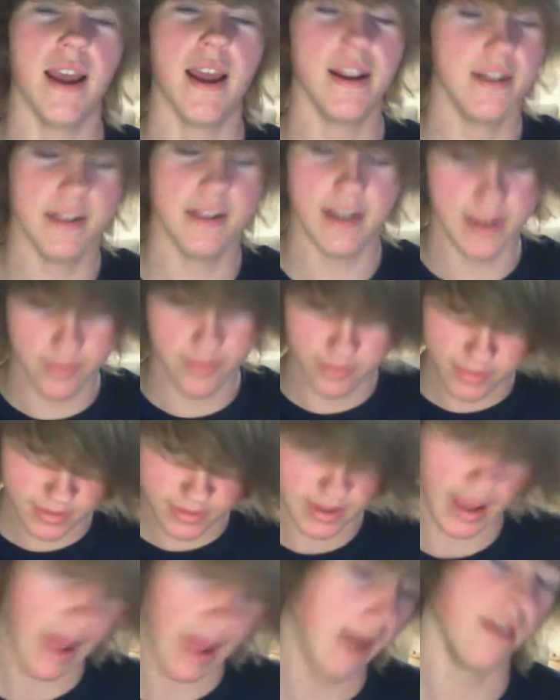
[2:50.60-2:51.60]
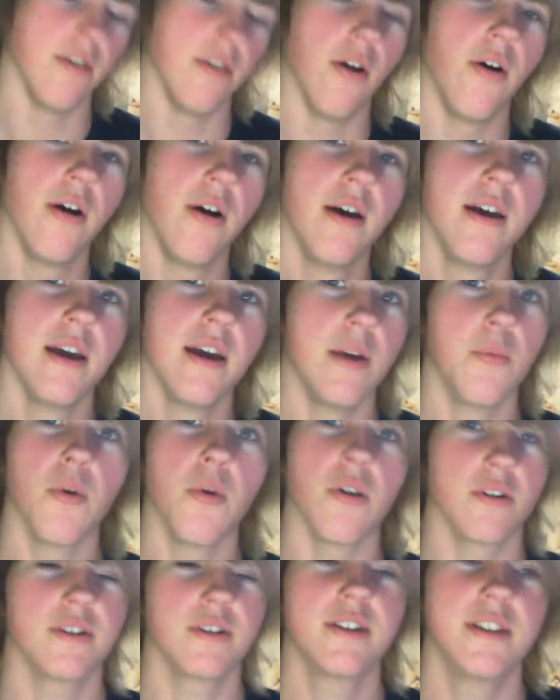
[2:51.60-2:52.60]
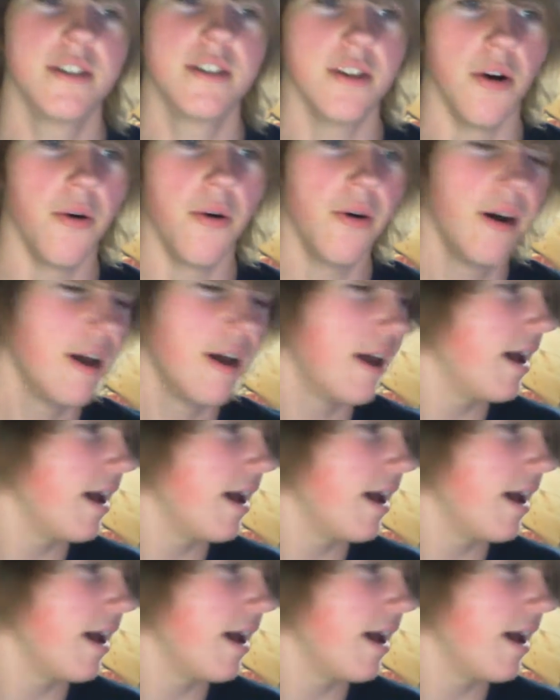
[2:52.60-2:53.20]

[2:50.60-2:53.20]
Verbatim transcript: and it, I don't know. It works. So,